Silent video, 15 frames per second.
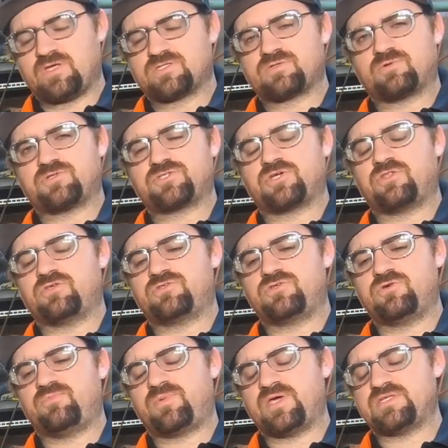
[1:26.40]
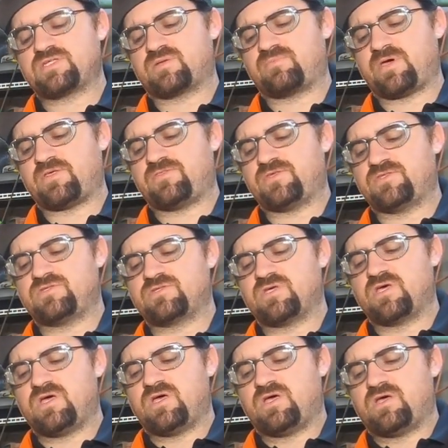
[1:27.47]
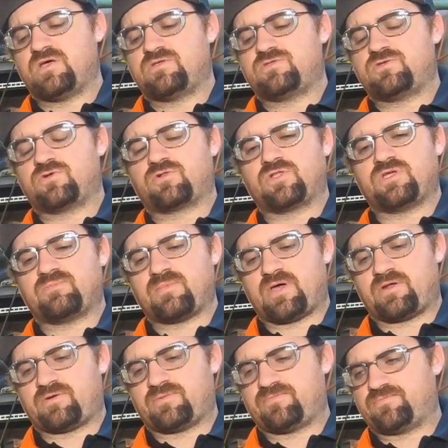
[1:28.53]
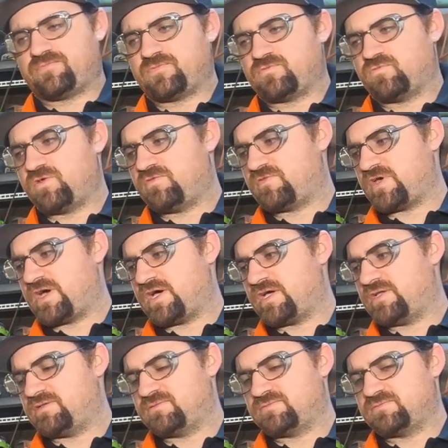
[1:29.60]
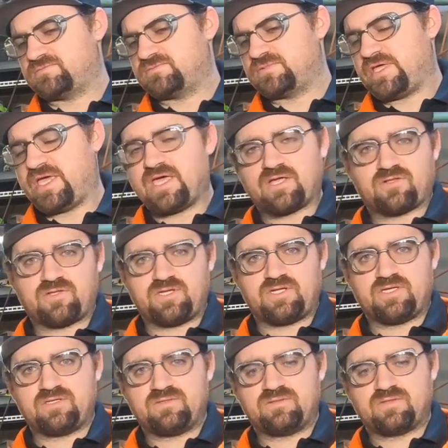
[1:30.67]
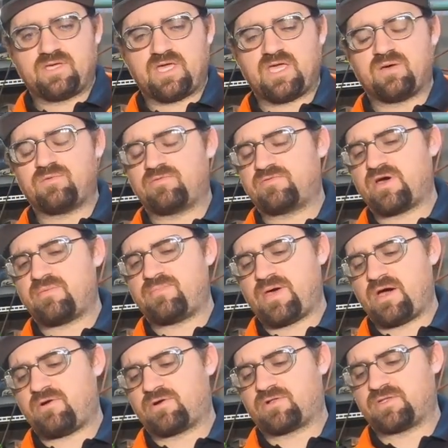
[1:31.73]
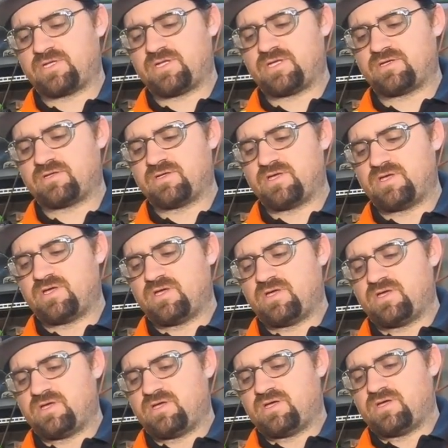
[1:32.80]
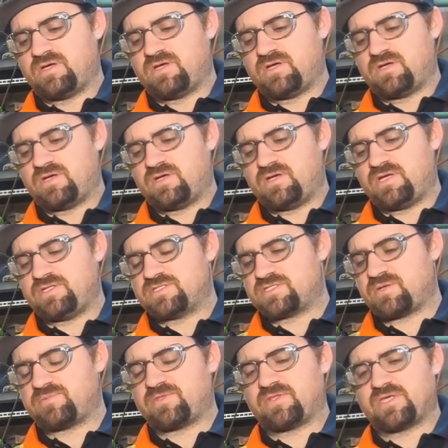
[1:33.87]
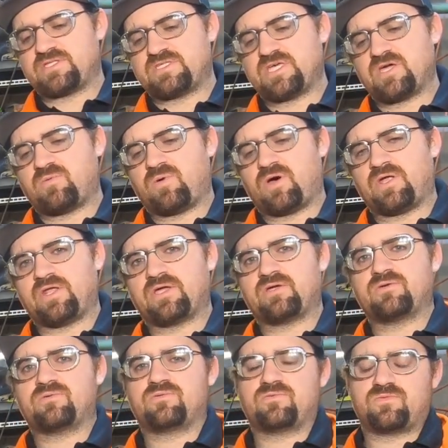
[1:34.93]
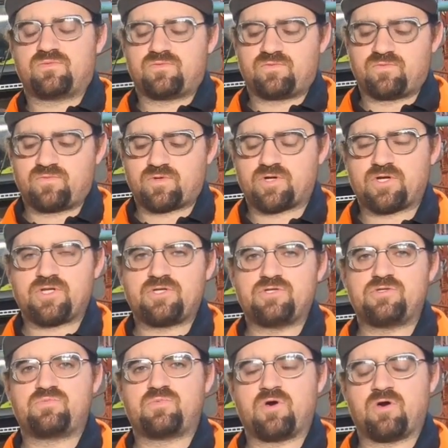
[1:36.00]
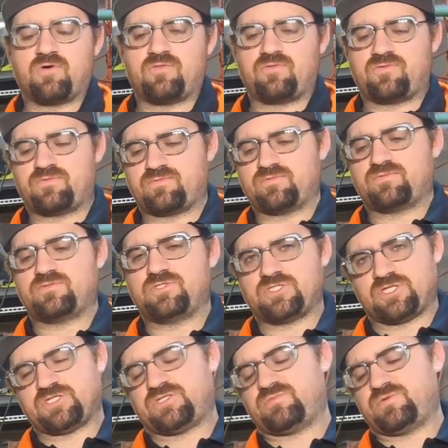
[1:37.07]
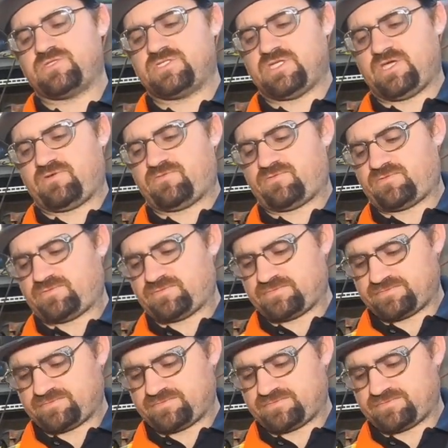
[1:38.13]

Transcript: So I'm going to show you the two basic methods to clean metal. We've got hand cleaning, and we've got power cleaning. In something like TIG welding, we're gonna use both just to be safe.